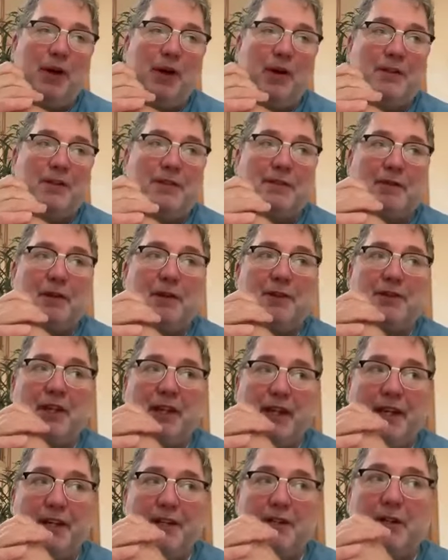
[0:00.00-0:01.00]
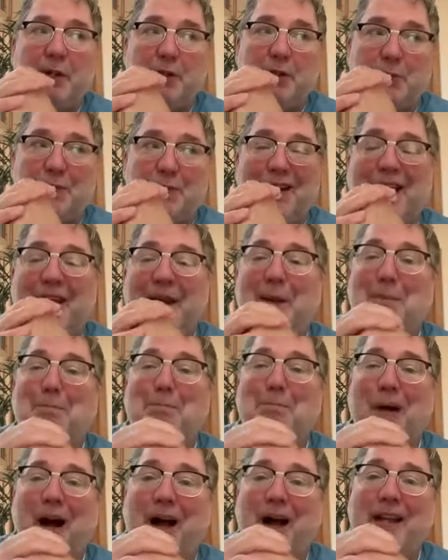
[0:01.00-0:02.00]
when I was first injured was when
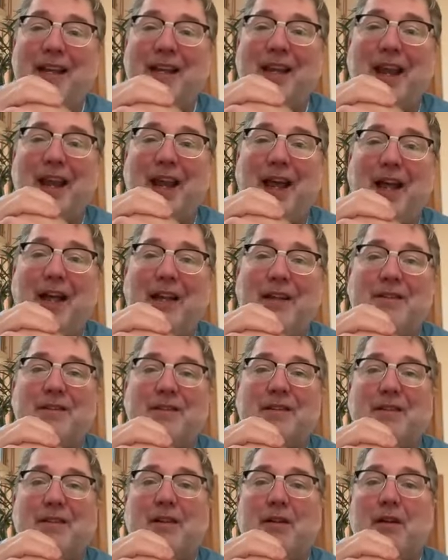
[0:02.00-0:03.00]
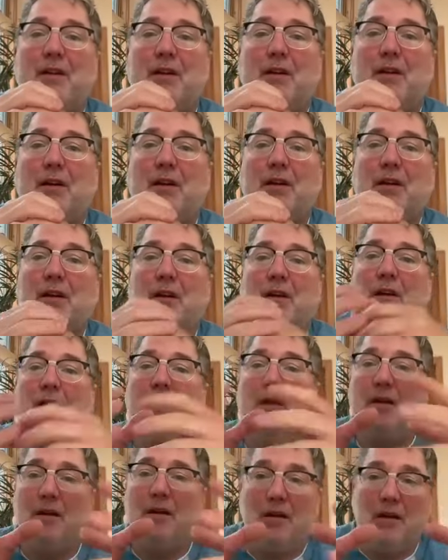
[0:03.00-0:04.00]
body cast.
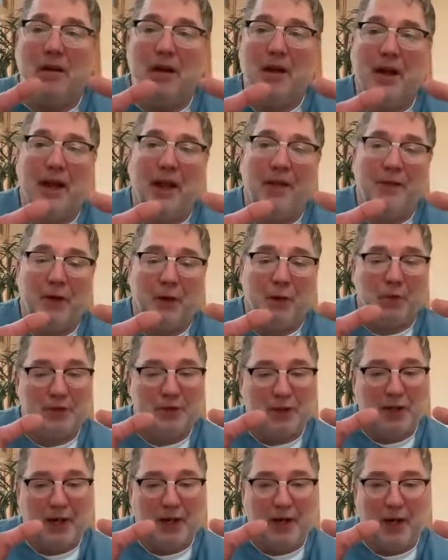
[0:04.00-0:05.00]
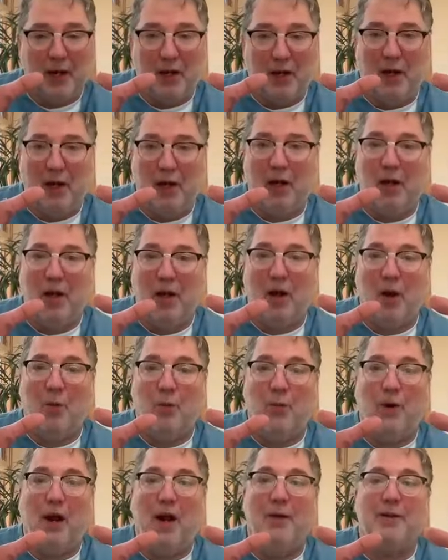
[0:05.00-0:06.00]
And there was like
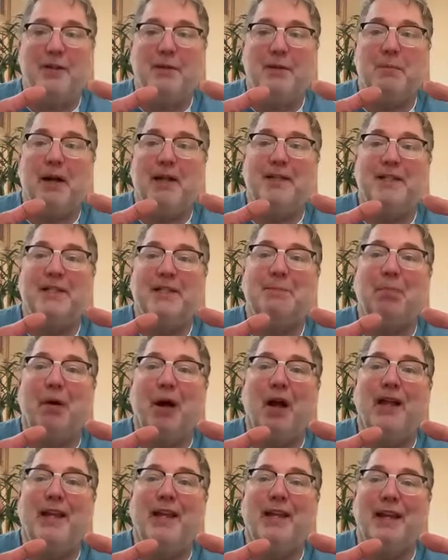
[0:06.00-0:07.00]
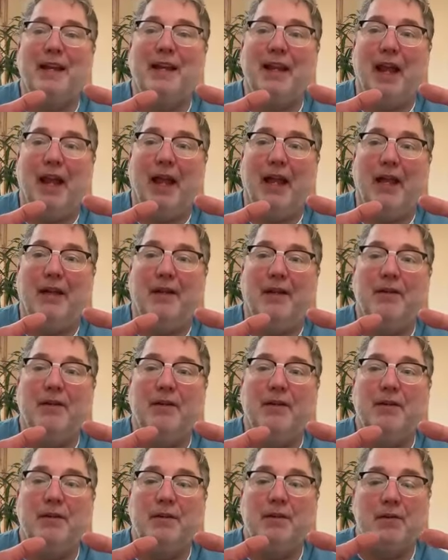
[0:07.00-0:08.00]
around my spine again,
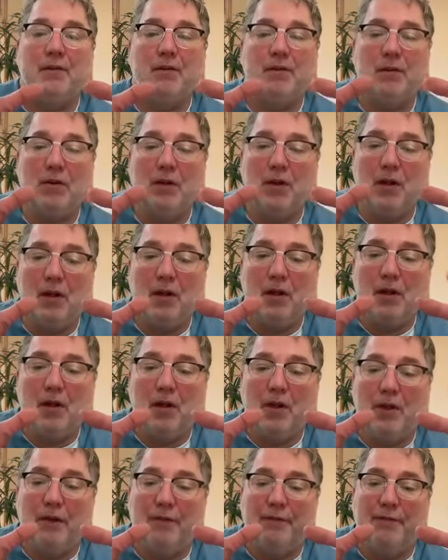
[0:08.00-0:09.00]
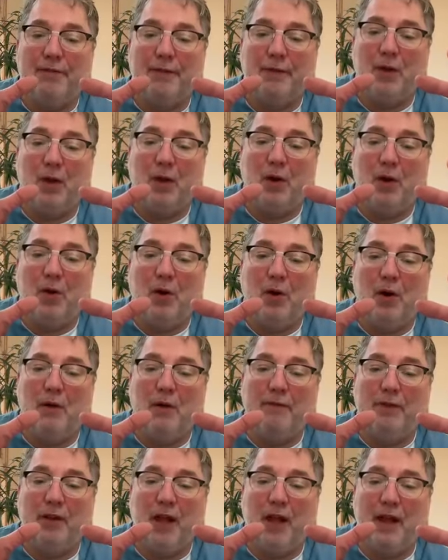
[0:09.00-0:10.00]
the flow
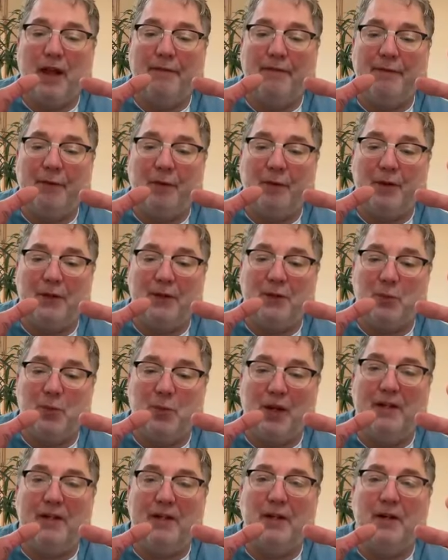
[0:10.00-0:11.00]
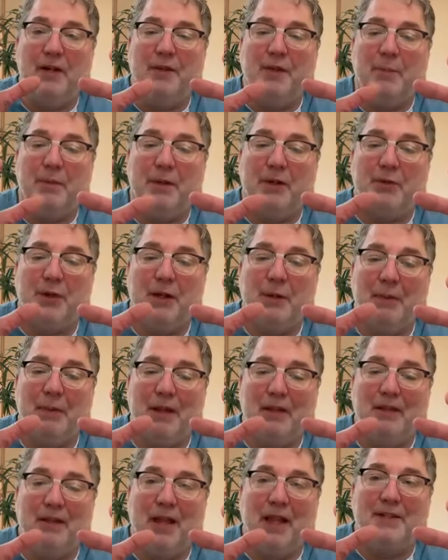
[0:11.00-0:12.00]
of life force went between my
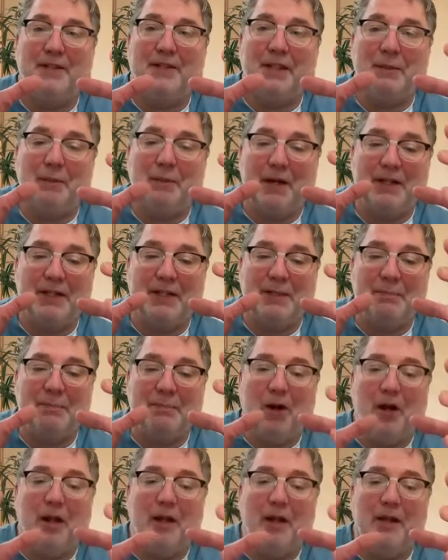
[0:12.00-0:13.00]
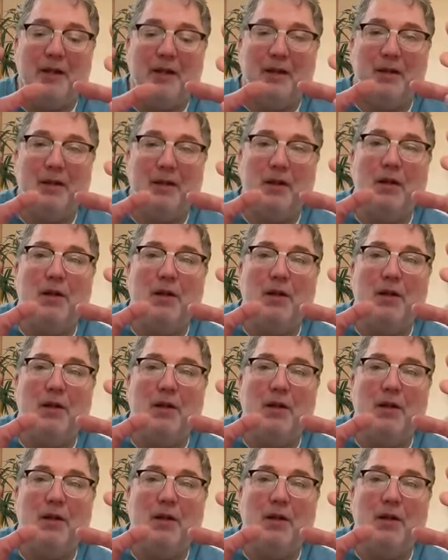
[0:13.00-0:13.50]
legs and my spine